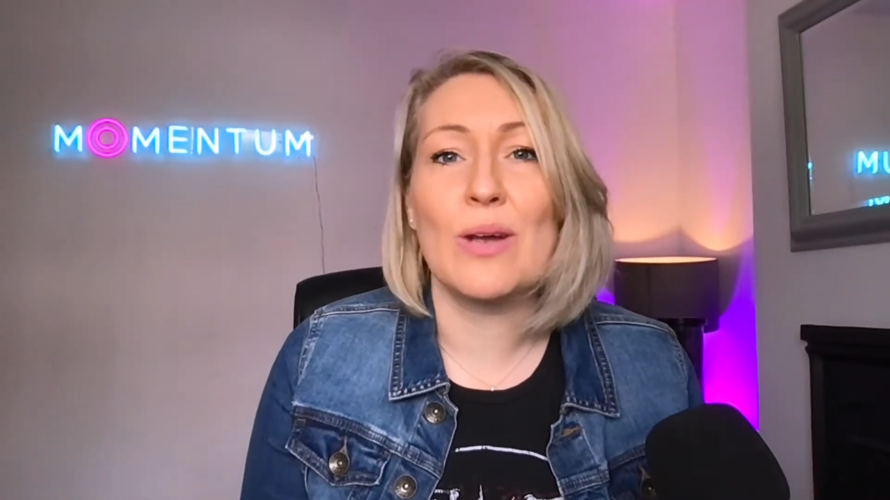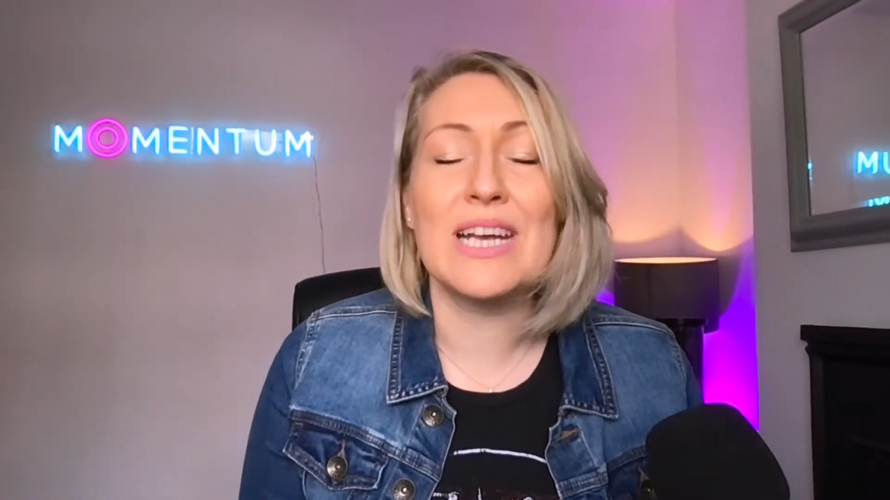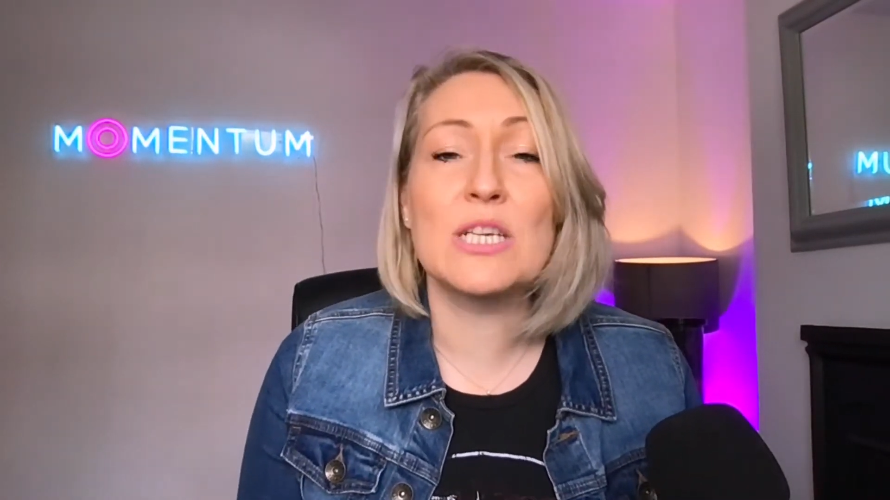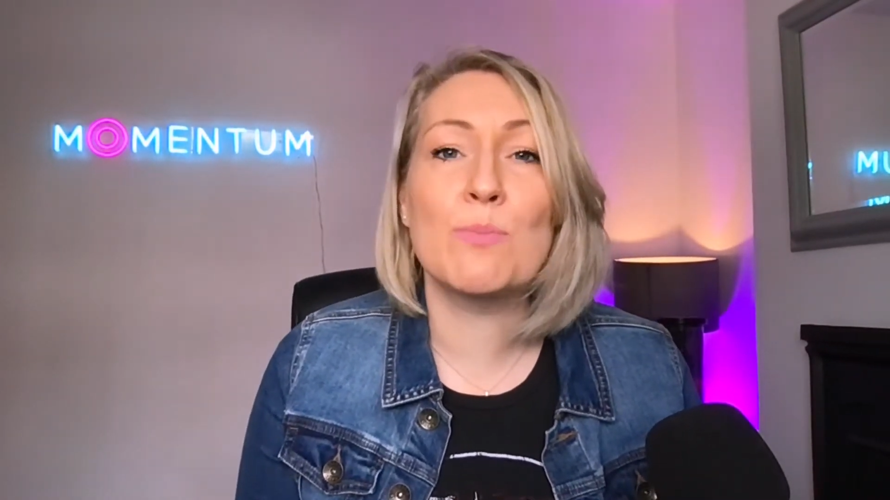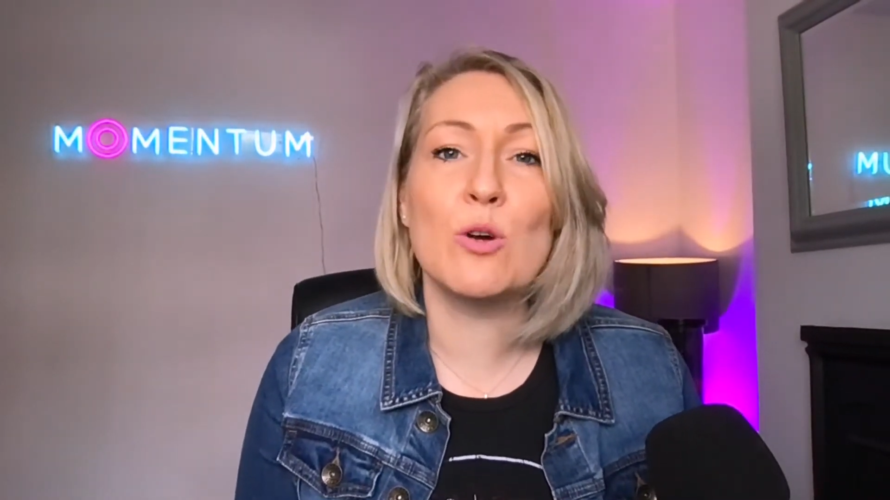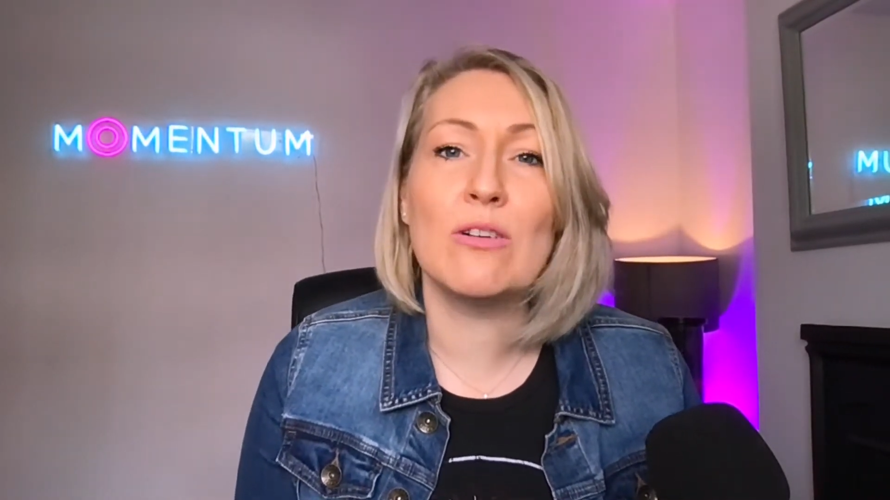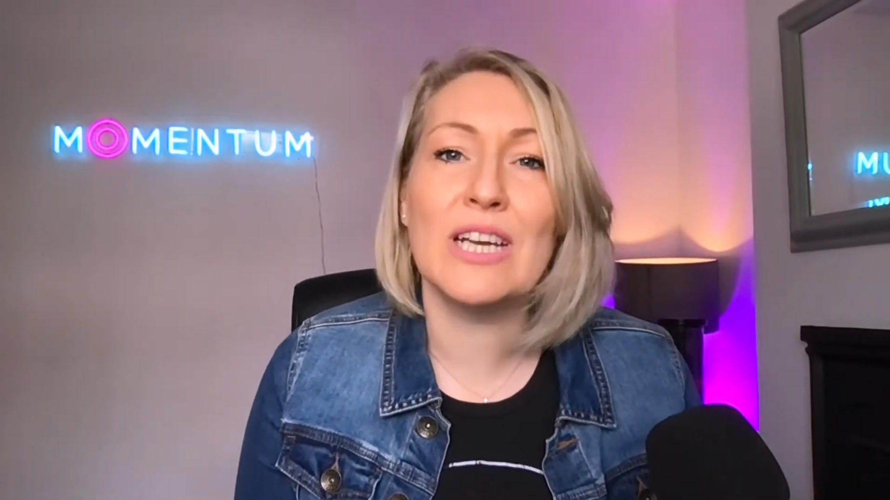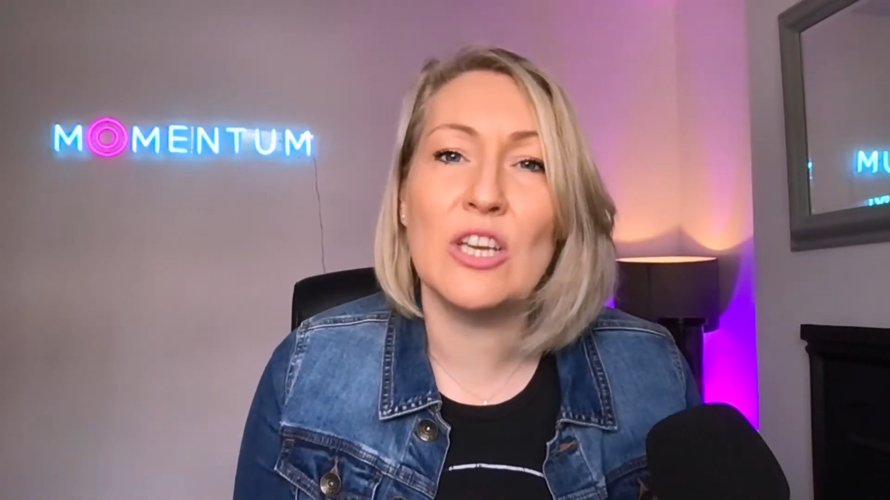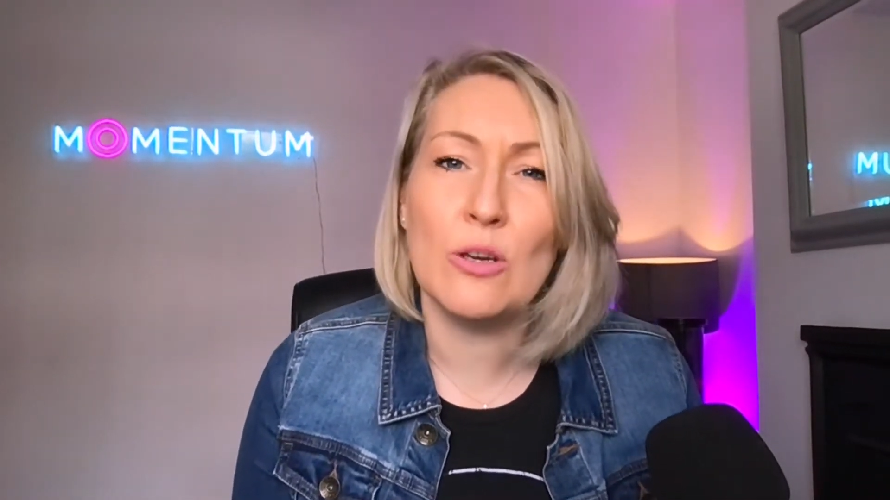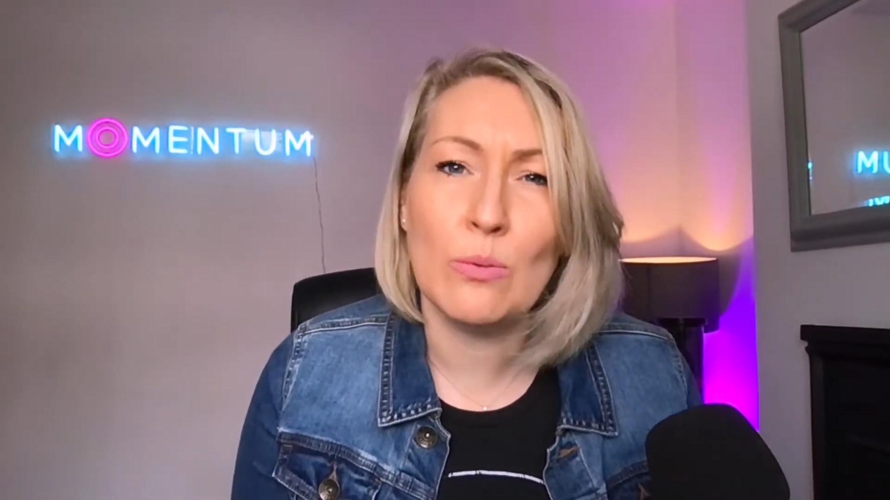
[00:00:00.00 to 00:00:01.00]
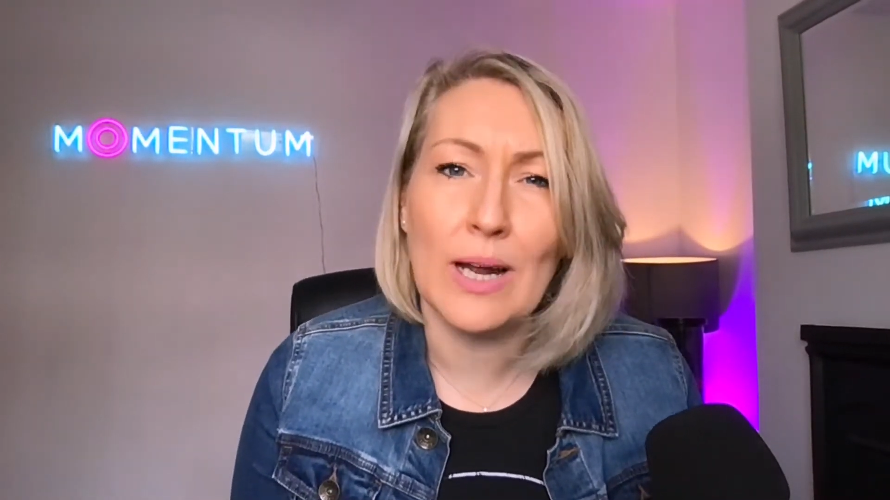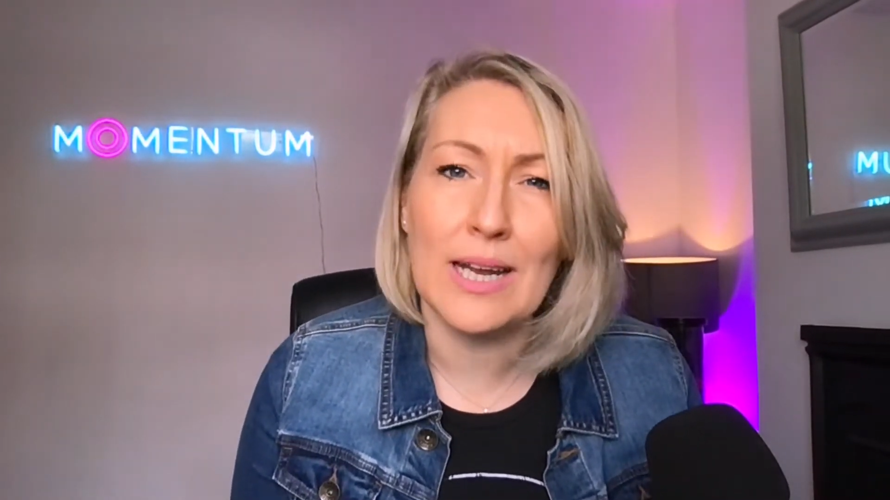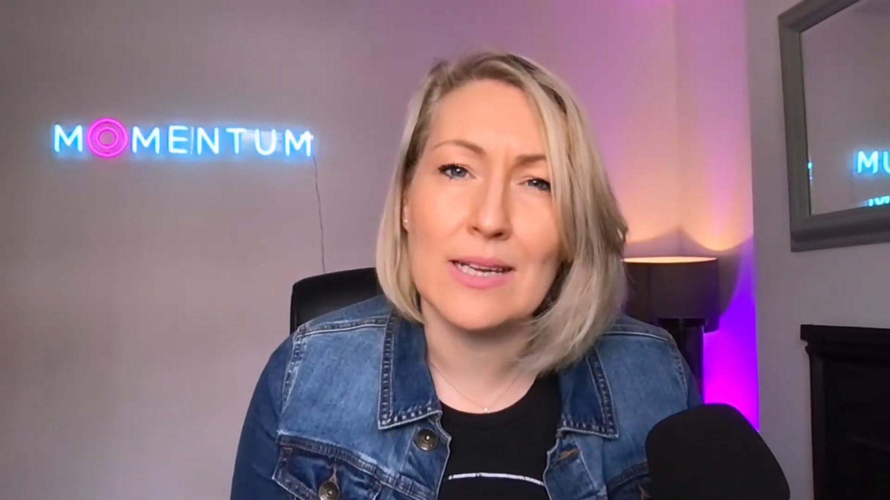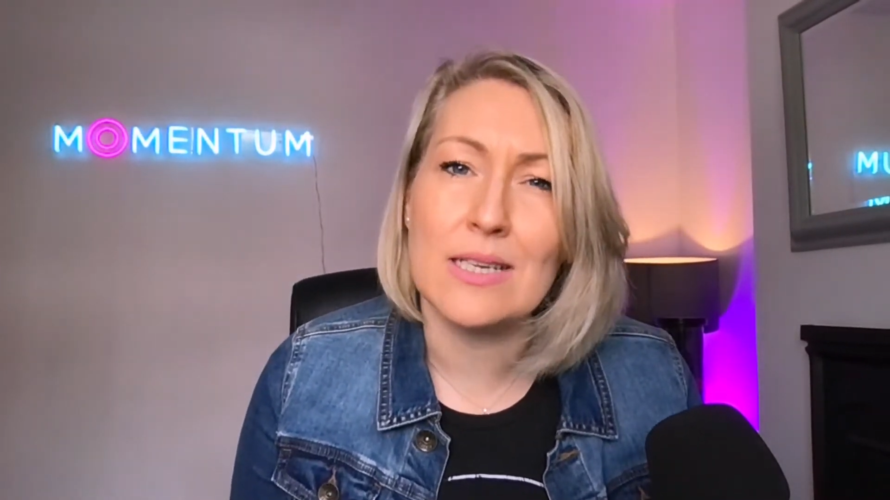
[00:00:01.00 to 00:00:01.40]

exploring new ways